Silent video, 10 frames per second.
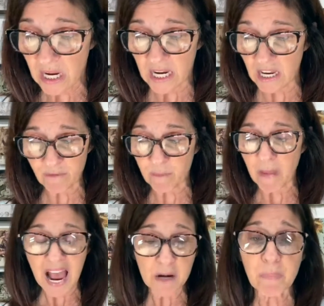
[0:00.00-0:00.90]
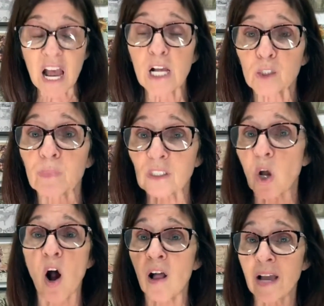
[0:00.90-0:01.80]
If Mod Podge was
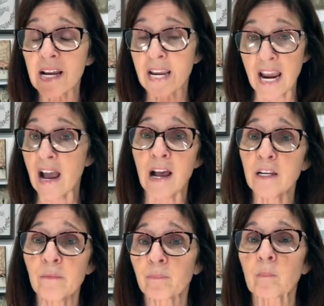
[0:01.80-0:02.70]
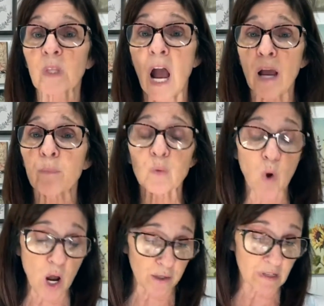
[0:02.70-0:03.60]
all I had, I would
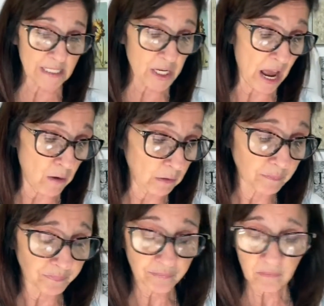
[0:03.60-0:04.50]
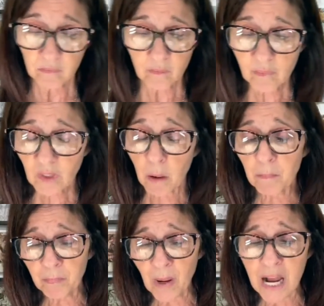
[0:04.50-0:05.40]
water it down.
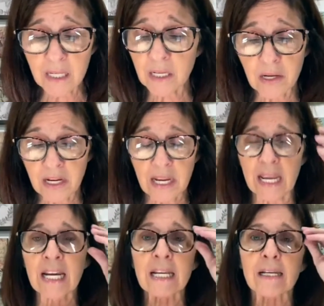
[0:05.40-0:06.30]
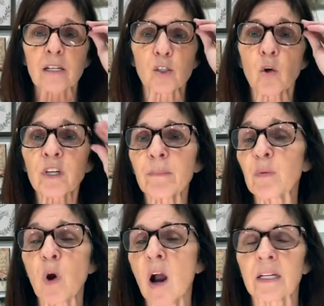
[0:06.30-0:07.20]
But and it don't get me
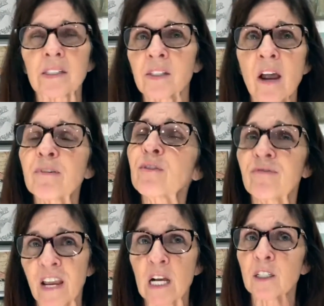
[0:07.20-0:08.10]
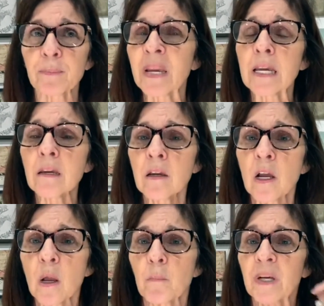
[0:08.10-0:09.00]
wrong, it's never failed me,
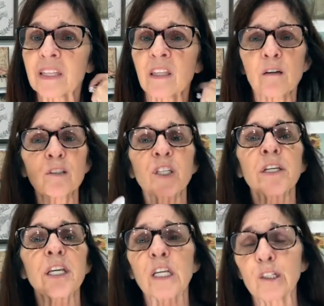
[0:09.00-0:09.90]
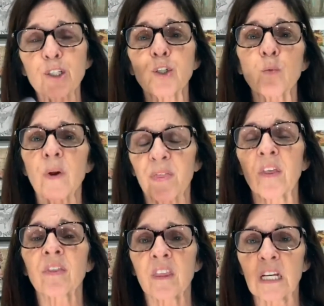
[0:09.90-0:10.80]
but there's an issue with the
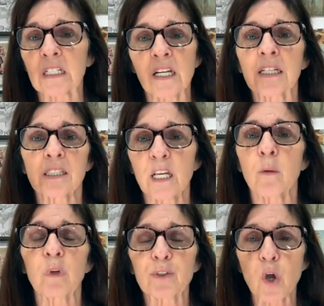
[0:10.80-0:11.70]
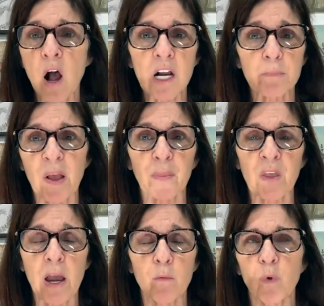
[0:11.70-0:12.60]
thickness, and we'll talk about
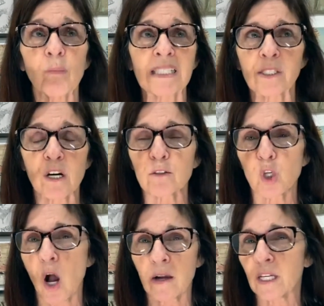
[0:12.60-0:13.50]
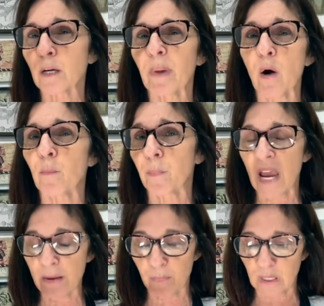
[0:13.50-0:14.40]
that when we start talking about
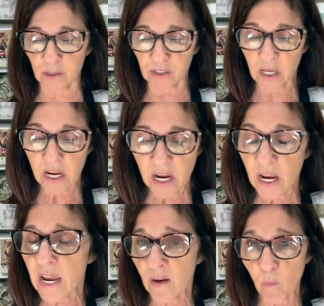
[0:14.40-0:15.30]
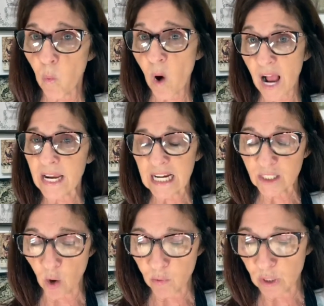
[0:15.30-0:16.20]
papers and why I
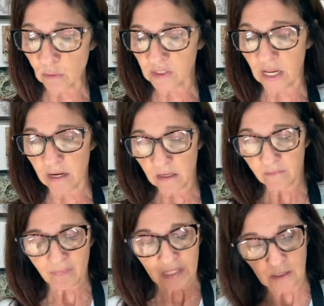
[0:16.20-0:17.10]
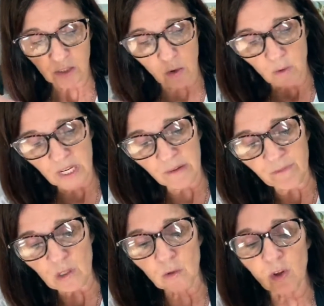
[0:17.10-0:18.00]
don't use it. So if
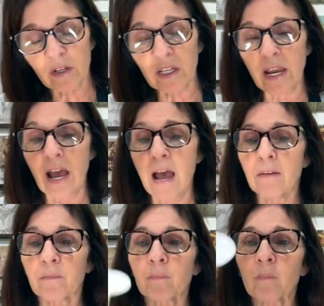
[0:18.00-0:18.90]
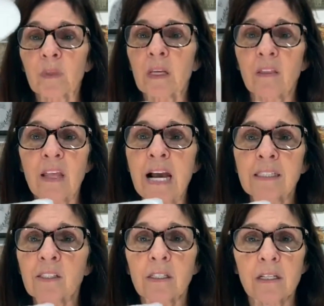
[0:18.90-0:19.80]
you look at
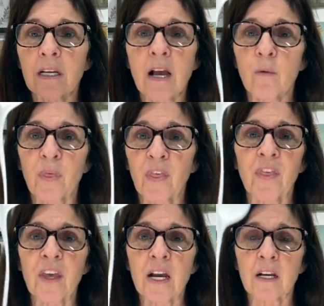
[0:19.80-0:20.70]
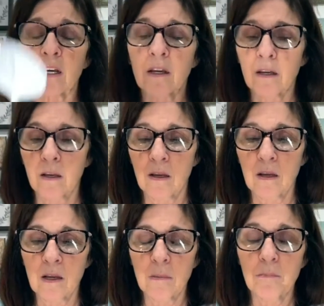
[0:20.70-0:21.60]
that's how thick
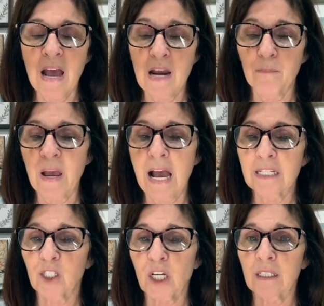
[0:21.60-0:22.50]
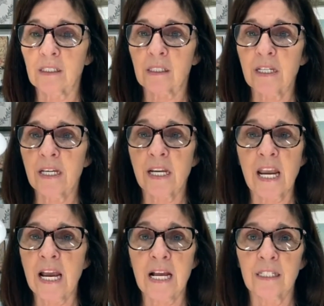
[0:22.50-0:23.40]
Mod Podge is. It
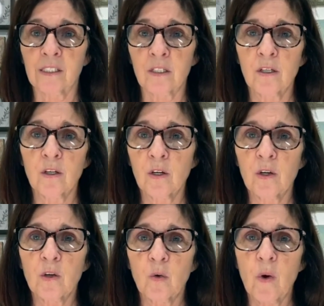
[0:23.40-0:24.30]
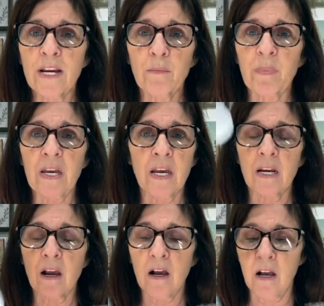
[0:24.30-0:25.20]
has quite a bit
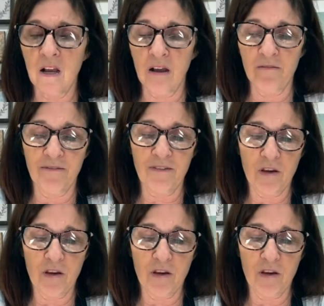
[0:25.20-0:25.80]
of